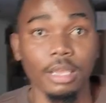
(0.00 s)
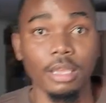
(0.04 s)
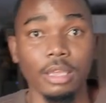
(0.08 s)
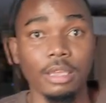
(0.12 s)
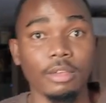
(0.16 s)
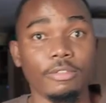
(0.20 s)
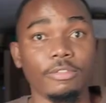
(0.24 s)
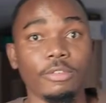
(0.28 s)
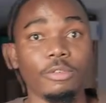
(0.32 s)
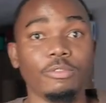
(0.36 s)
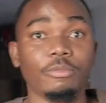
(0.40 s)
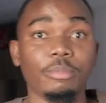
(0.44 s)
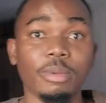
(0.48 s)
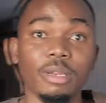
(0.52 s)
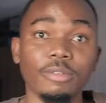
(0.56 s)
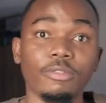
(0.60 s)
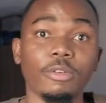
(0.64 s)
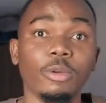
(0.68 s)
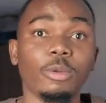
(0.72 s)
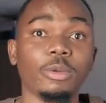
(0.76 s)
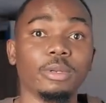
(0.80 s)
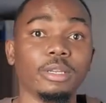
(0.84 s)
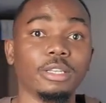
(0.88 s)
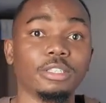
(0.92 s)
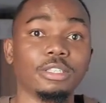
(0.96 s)
If you've been
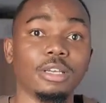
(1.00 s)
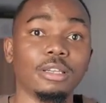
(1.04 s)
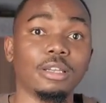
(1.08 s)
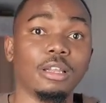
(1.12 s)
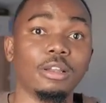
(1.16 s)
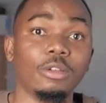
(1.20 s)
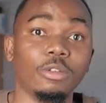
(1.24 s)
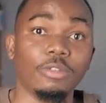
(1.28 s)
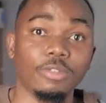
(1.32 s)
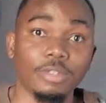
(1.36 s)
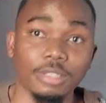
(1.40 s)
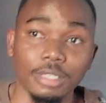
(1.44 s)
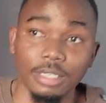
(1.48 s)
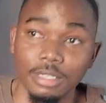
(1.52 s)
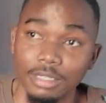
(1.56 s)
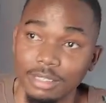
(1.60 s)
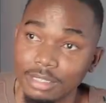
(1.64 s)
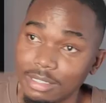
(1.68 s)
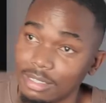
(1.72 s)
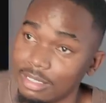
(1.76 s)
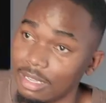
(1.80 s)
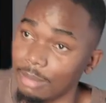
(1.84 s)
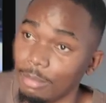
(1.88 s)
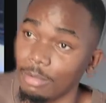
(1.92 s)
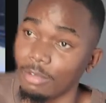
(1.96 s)
following the channel, you've seen
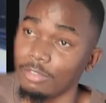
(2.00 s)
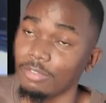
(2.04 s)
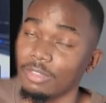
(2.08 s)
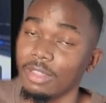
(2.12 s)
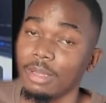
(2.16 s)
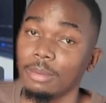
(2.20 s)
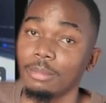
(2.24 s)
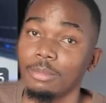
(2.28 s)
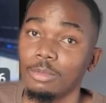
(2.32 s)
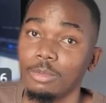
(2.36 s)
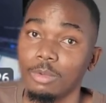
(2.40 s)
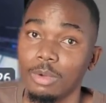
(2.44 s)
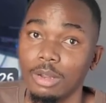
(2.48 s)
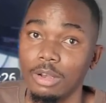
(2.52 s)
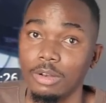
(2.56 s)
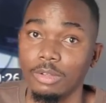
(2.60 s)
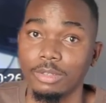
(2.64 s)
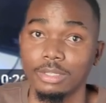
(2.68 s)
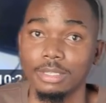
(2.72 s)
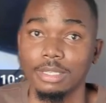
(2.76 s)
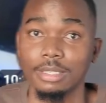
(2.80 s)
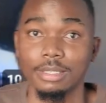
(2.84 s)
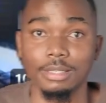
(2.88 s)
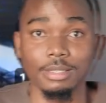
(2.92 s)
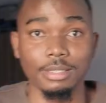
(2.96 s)
some of them were
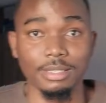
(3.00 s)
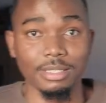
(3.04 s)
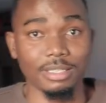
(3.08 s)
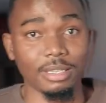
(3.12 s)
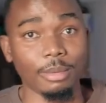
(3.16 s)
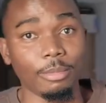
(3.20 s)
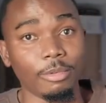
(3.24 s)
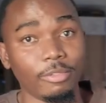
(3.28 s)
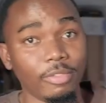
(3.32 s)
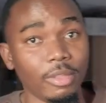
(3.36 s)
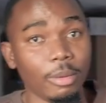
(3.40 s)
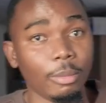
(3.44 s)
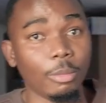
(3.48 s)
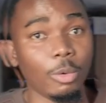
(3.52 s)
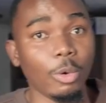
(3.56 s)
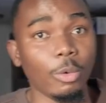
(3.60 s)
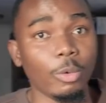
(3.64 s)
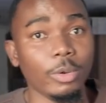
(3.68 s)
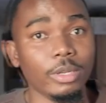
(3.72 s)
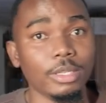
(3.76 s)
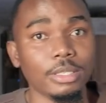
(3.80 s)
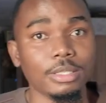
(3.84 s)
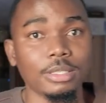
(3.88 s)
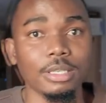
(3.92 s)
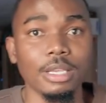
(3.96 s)
losses, some of them were
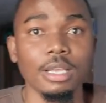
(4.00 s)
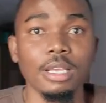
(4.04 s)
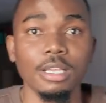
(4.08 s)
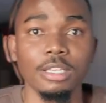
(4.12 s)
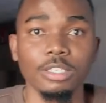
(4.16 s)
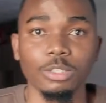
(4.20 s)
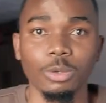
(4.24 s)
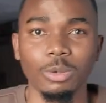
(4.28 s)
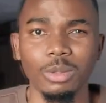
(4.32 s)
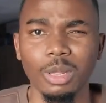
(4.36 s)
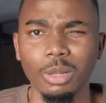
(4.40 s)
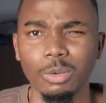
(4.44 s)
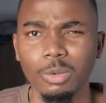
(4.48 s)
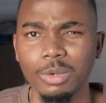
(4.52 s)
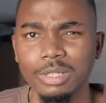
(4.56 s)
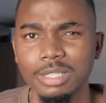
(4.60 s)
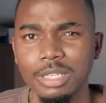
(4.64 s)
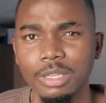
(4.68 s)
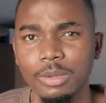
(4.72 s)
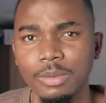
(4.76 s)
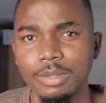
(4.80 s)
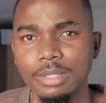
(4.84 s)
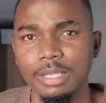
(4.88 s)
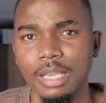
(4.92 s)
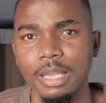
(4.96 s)
wins. So without
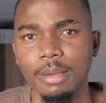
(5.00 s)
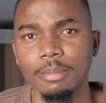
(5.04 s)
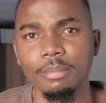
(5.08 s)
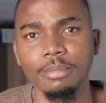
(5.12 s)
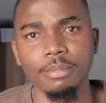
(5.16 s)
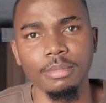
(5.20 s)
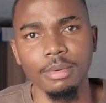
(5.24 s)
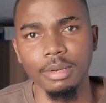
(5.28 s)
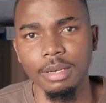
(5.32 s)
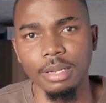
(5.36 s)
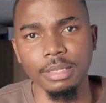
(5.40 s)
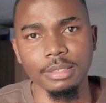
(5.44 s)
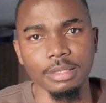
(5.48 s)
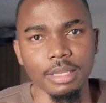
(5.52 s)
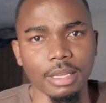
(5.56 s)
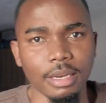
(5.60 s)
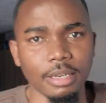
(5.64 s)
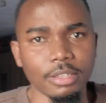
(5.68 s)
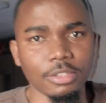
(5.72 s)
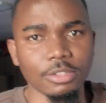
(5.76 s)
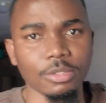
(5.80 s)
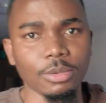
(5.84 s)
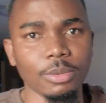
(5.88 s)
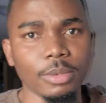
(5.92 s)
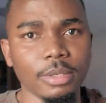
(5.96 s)
wasting your time, let's get
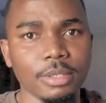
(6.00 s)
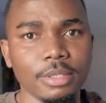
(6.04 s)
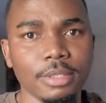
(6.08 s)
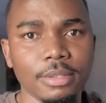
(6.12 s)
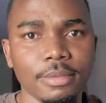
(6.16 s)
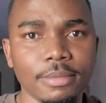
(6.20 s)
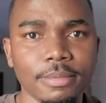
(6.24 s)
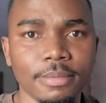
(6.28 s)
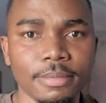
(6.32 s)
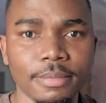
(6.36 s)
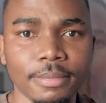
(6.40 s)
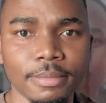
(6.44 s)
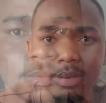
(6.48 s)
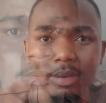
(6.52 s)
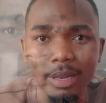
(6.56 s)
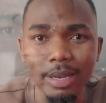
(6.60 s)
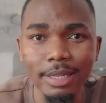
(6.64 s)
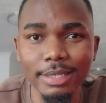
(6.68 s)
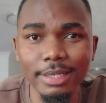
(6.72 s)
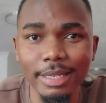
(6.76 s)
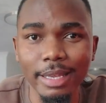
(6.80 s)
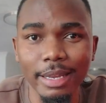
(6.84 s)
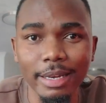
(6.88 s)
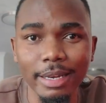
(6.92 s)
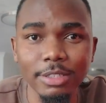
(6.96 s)
into it. Okay,
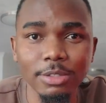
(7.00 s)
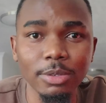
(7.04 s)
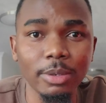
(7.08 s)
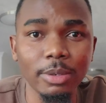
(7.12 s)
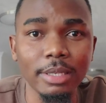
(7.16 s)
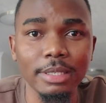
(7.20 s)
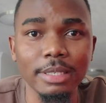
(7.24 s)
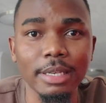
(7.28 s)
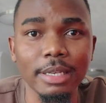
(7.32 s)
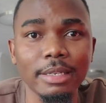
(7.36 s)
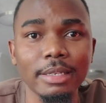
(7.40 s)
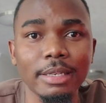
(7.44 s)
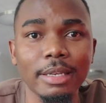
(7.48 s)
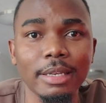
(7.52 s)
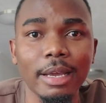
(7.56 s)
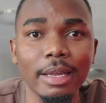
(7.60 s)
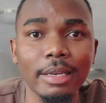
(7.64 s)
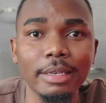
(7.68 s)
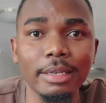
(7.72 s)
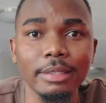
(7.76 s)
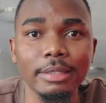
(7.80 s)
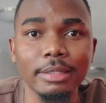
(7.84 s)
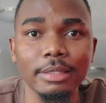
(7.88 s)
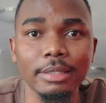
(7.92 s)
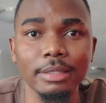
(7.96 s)
let's get into the
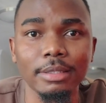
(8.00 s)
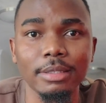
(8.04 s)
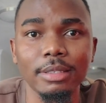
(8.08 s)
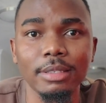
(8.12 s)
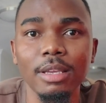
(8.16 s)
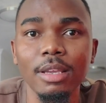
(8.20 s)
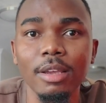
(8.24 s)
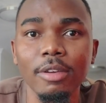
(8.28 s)
technicality.